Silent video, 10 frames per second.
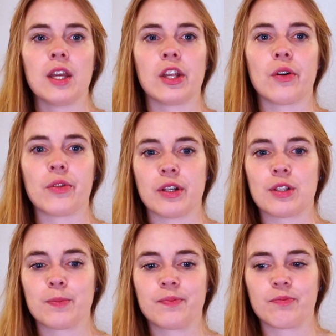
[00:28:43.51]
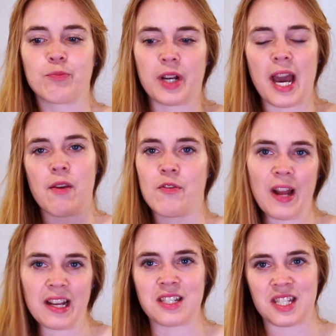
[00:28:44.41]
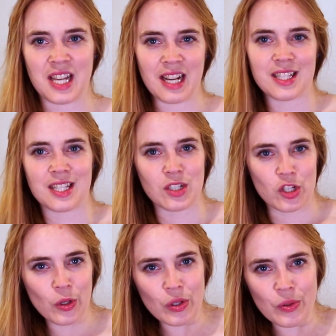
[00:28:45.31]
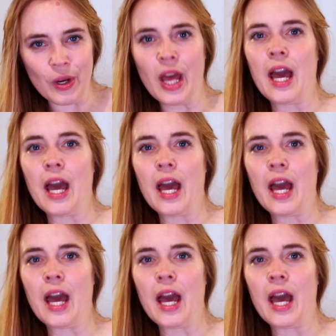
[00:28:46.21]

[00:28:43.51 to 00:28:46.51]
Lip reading: you know, there's what kind of like designs they do.